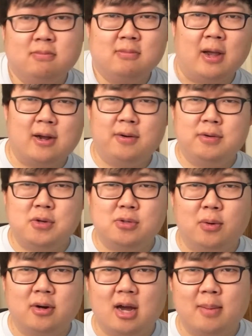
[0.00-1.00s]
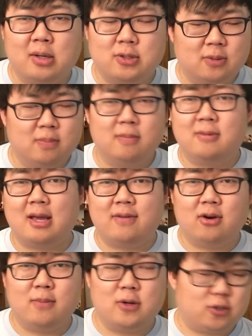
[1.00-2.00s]
I could always use more comics. Thank you
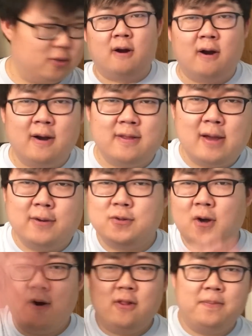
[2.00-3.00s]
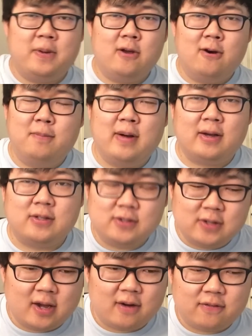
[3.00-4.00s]
very much. All right, that was all the P.O. Box
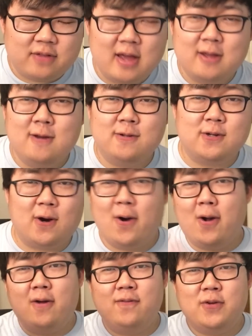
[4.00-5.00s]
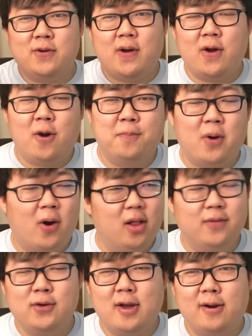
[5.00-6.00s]
stuff. Thank you to all of you. I hope
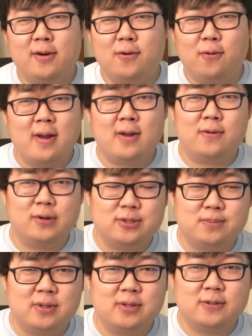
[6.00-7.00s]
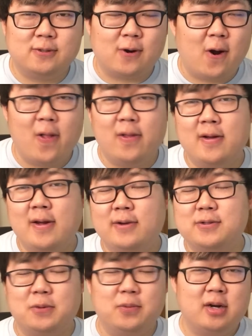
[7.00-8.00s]
all of you had a great Christmas or
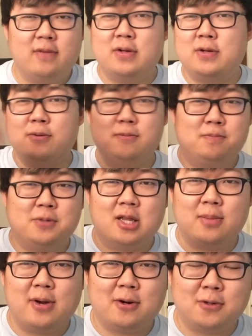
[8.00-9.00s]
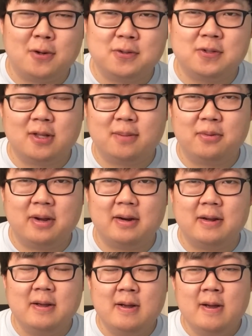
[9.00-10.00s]
holidays or whatever you celebrate or don't celebrate.